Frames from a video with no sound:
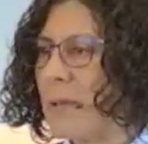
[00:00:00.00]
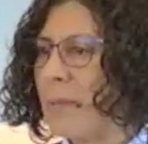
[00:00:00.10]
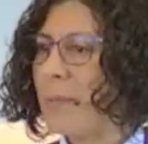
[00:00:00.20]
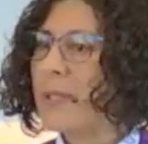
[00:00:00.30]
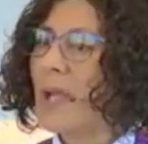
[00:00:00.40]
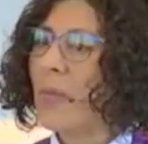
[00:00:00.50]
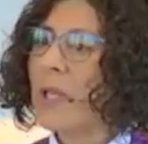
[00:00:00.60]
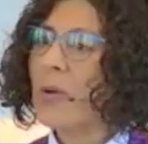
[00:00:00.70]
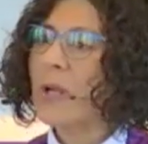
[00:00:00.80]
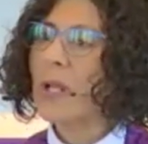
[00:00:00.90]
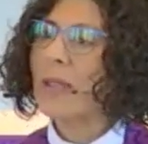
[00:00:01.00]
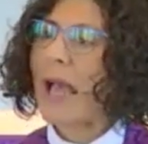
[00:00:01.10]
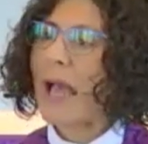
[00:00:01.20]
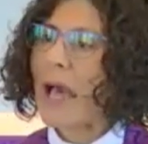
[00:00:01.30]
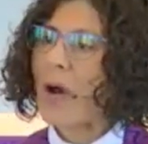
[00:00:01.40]
But then we don't
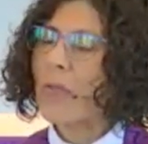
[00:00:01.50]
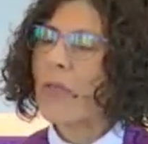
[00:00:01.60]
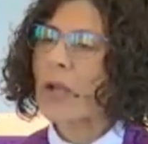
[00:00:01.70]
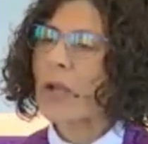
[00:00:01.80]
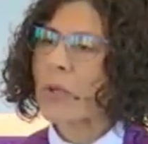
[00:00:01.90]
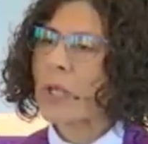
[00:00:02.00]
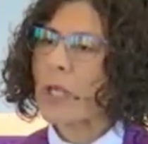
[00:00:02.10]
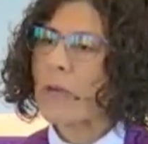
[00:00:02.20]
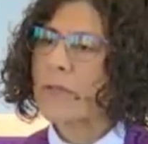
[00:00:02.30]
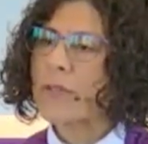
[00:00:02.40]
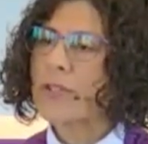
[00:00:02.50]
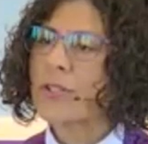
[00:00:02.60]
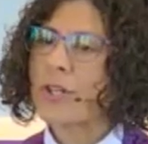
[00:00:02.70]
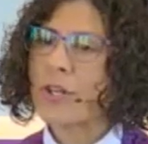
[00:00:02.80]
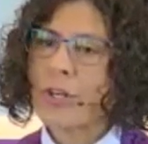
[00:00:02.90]
allow that grief to
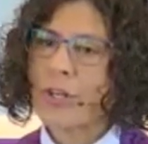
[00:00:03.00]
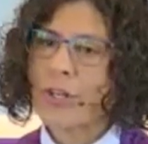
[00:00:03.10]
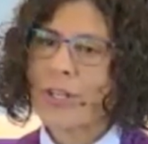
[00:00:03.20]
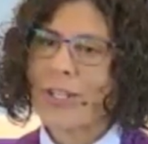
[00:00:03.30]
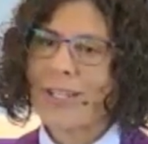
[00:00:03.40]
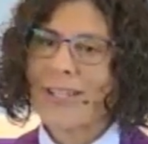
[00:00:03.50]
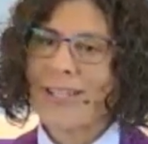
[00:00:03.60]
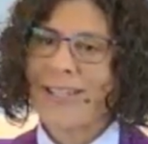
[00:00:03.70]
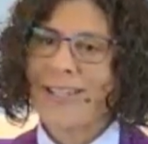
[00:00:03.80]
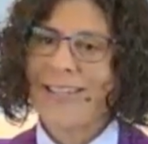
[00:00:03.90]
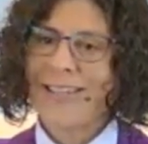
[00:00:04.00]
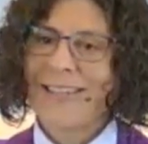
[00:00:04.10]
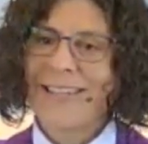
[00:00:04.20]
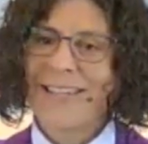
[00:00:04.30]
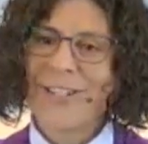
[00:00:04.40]
turn
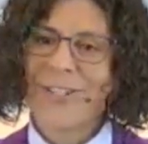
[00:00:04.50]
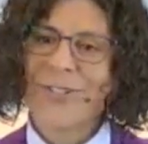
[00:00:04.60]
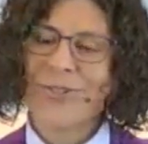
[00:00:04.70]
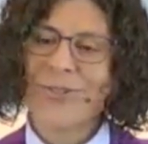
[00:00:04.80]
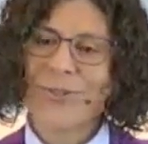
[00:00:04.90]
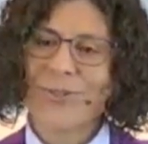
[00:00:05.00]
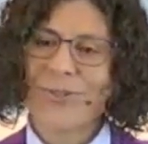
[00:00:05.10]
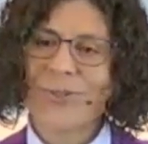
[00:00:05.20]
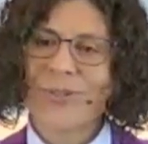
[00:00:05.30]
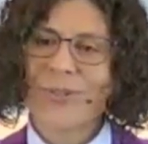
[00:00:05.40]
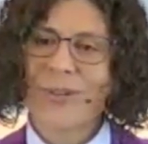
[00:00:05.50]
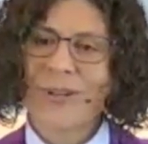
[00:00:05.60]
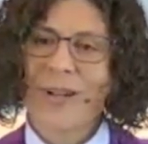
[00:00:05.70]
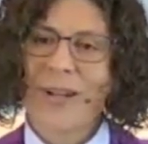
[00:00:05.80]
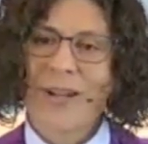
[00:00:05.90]
into
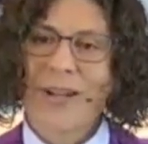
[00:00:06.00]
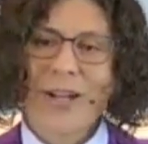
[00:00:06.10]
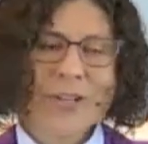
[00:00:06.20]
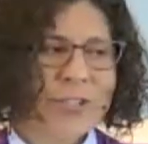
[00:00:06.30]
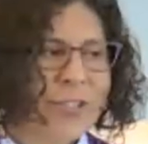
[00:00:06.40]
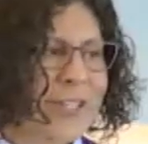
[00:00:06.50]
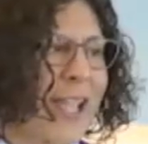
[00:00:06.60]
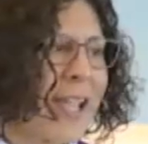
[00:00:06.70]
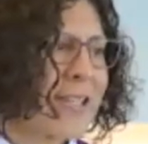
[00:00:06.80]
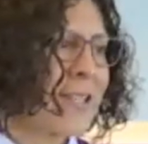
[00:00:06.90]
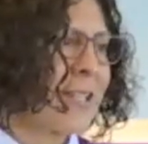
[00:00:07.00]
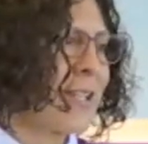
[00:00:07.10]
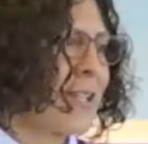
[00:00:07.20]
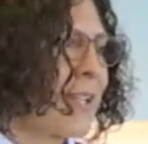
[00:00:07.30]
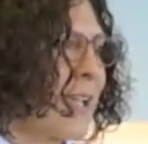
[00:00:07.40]

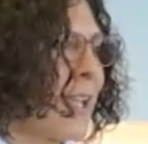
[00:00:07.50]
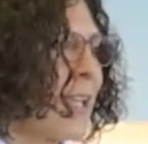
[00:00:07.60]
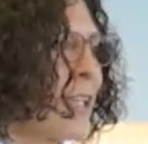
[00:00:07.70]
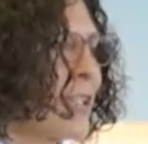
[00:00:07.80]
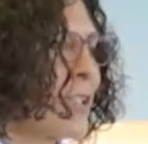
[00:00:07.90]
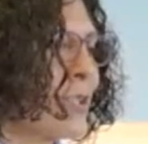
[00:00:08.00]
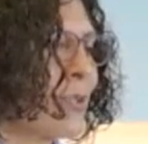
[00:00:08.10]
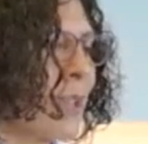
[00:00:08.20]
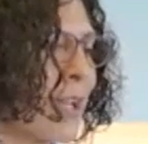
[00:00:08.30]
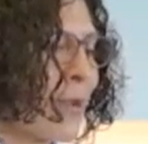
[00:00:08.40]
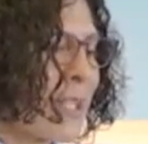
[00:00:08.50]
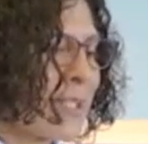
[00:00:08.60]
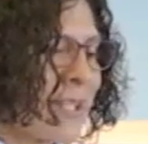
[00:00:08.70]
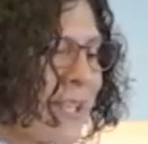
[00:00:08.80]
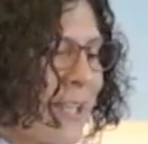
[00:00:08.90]
understanding and into that, what is
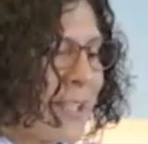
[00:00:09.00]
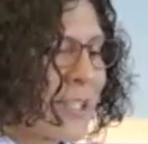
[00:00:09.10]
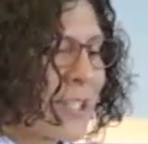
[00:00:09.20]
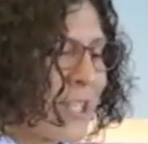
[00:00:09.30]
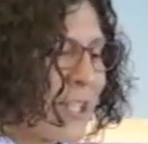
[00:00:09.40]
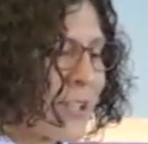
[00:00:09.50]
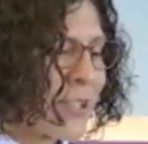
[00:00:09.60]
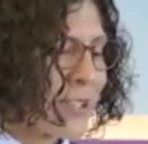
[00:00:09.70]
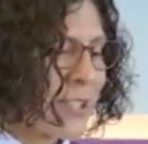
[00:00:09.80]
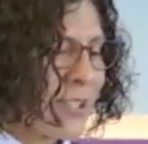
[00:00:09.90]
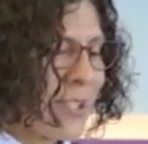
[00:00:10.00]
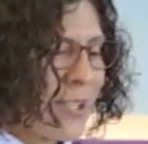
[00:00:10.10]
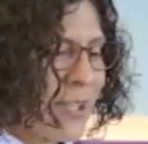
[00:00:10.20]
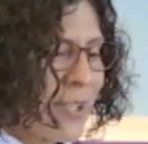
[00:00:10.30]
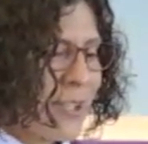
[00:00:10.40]
it, the tears,
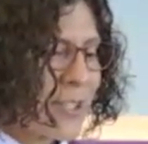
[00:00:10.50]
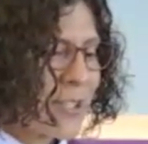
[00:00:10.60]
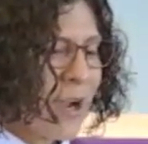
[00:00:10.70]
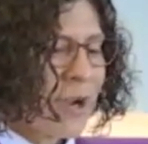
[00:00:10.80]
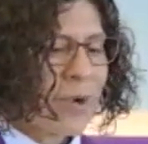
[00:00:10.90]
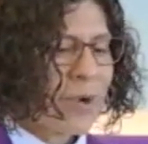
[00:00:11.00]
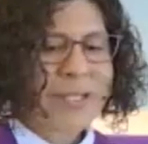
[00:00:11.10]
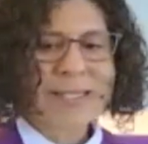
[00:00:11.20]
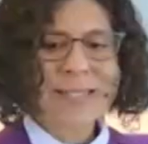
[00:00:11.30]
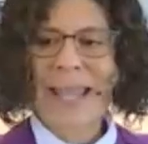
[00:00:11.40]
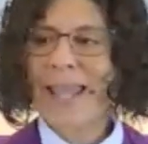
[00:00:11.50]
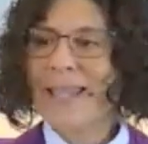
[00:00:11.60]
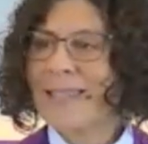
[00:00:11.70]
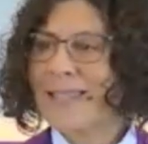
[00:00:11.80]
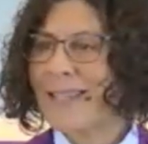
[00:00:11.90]
the sorrow into
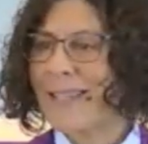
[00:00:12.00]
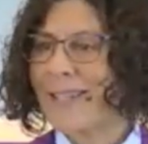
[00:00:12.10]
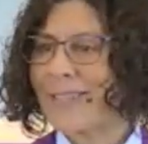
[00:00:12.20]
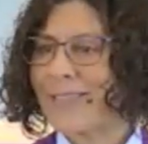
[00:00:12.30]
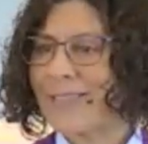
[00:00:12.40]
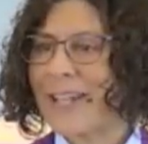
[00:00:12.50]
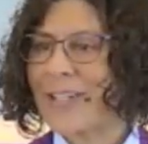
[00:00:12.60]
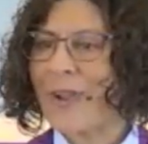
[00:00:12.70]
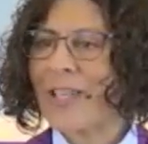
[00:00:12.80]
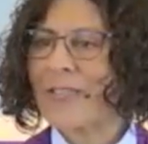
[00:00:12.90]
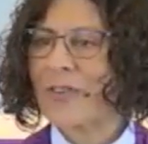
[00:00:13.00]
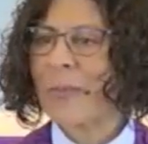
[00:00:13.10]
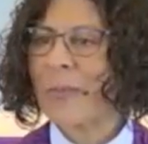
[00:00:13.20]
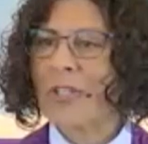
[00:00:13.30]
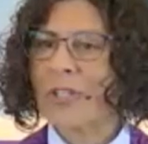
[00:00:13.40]
dancing, that
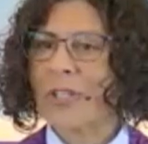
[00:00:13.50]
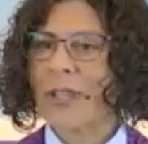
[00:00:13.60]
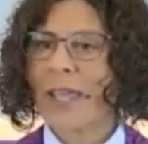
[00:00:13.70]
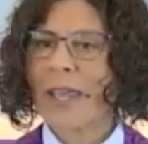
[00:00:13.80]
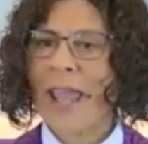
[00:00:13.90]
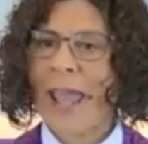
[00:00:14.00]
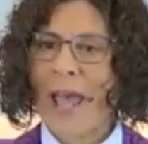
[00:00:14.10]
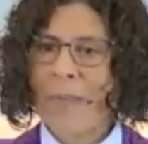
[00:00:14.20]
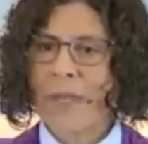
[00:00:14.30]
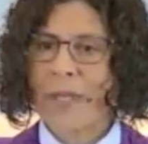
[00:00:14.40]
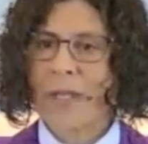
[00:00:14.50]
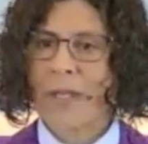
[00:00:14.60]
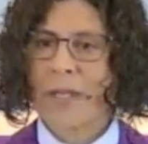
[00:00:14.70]
transformation that can happen